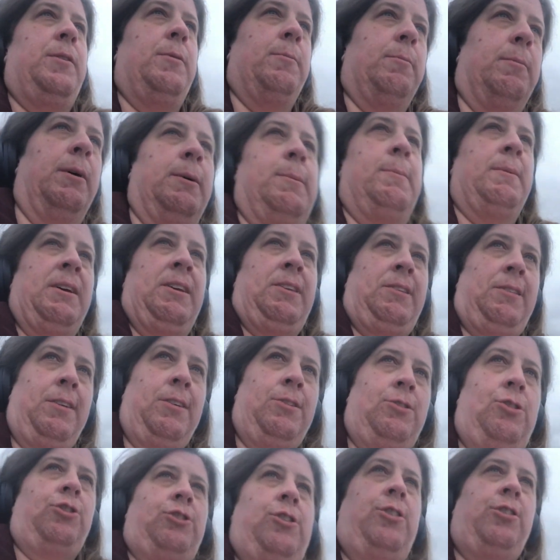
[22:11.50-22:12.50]
my
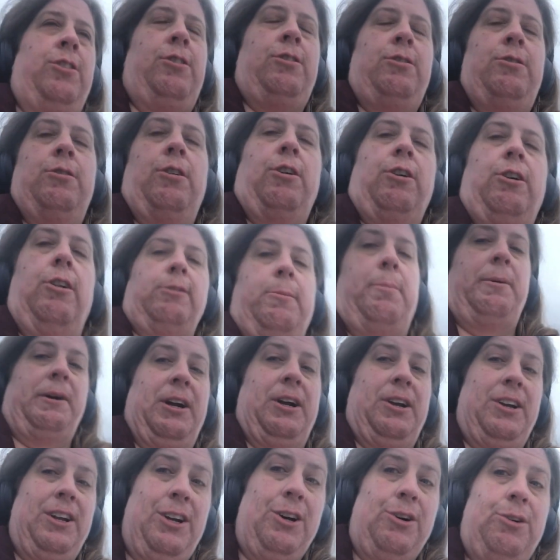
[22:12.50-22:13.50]
message to all the
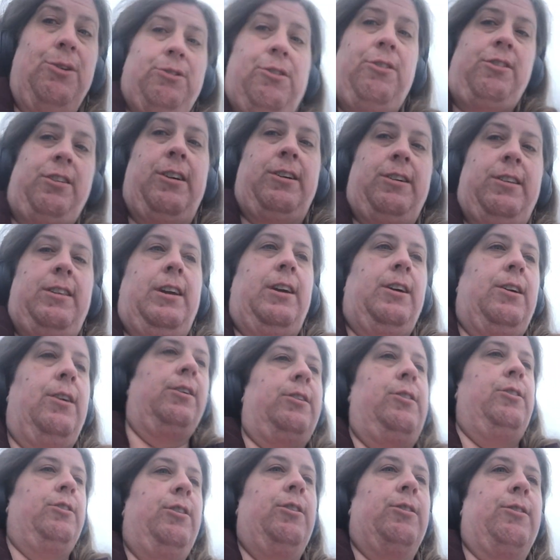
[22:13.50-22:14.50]
partygoers out there
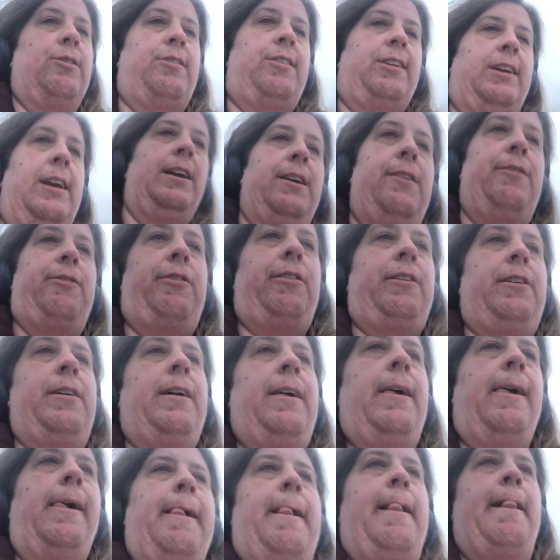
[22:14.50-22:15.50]
on New Year's Eve
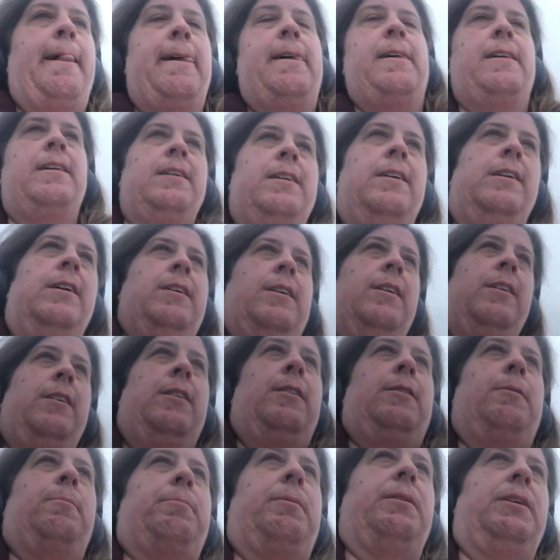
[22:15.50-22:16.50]

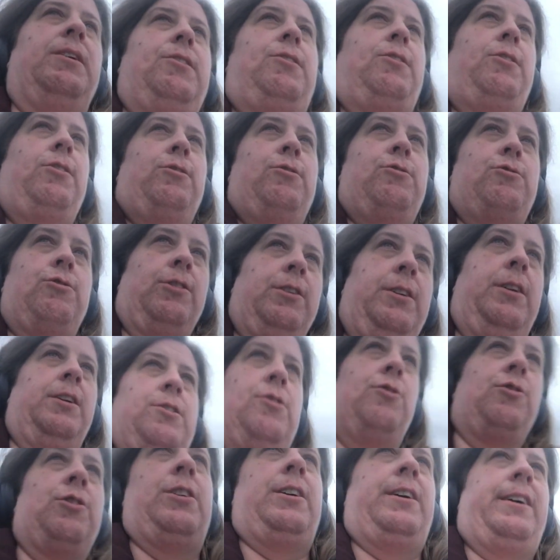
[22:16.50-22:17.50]
please don't drink
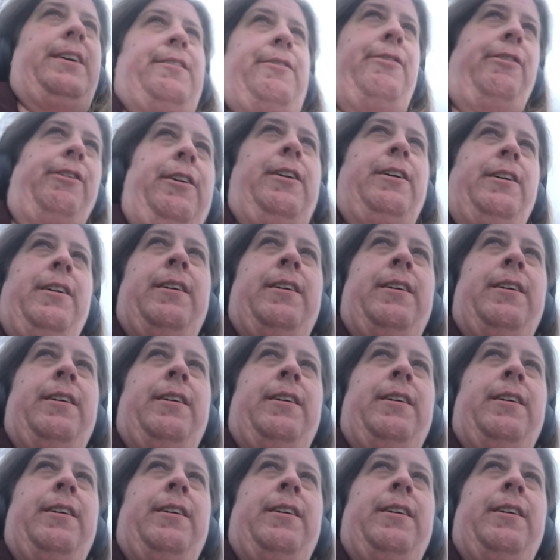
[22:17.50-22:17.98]
and drive.